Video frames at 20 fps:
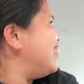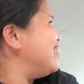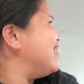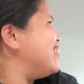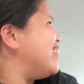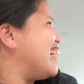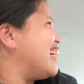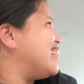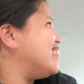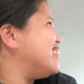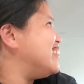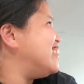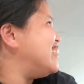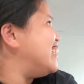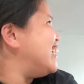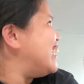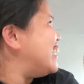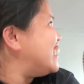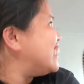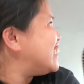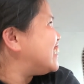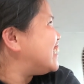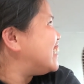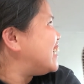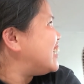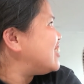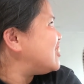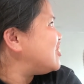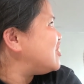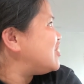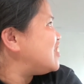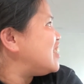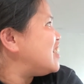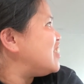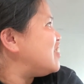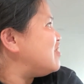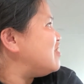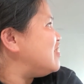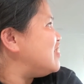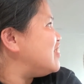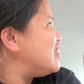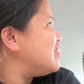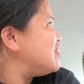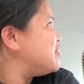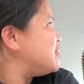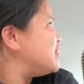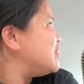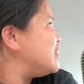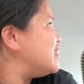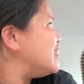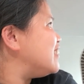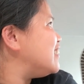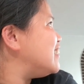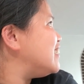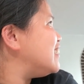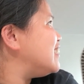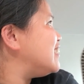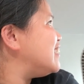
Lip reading: Oh my goodness, that's really beautiful.